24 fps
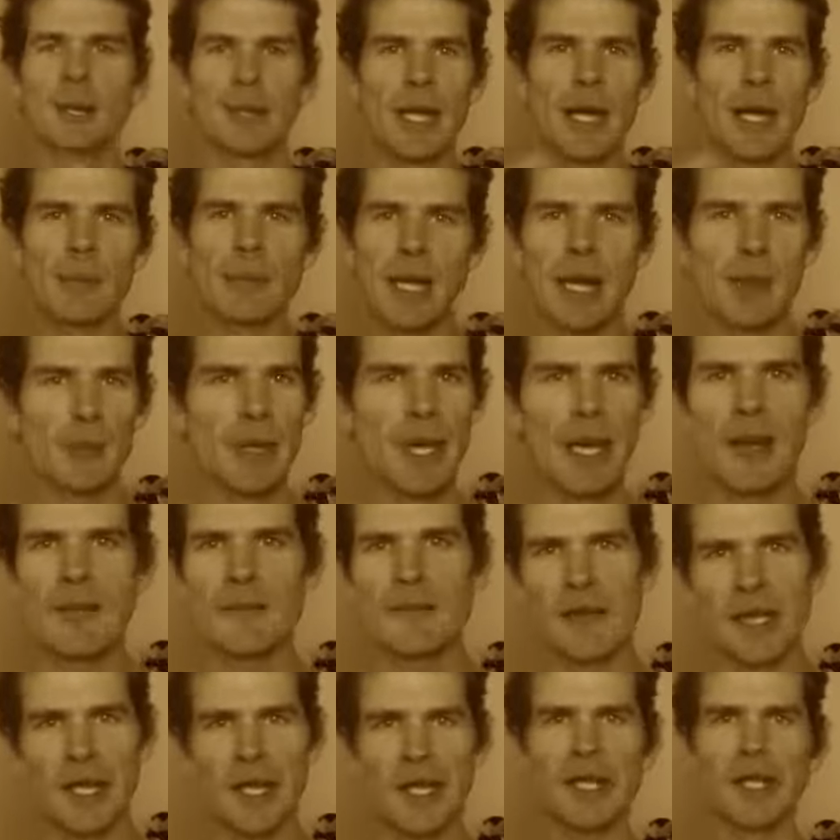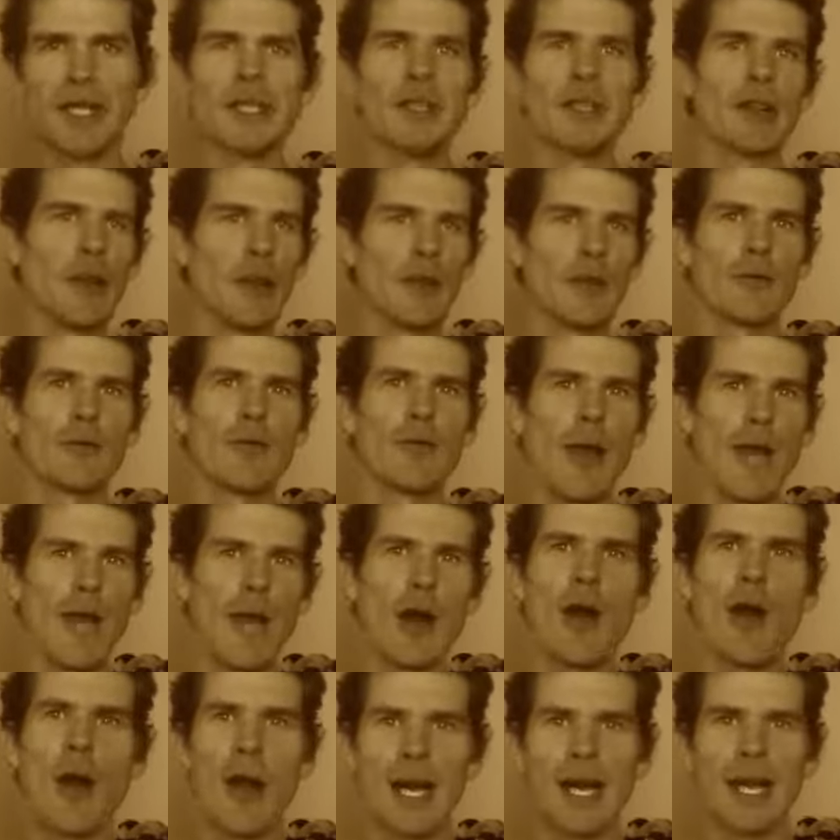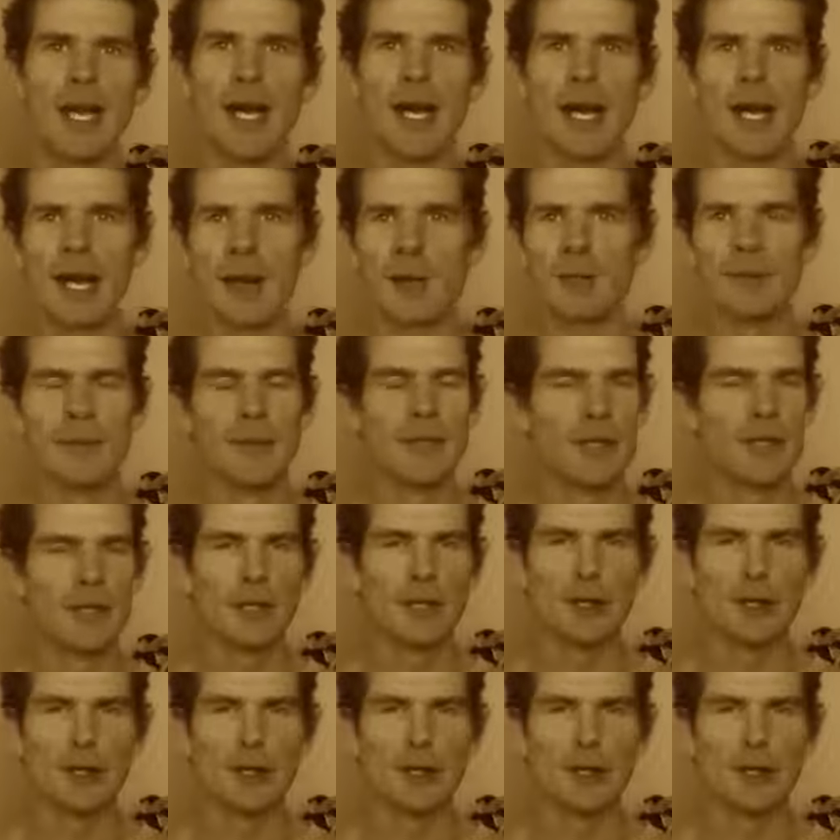blah, blah, blah, vegan, low fat, high carb,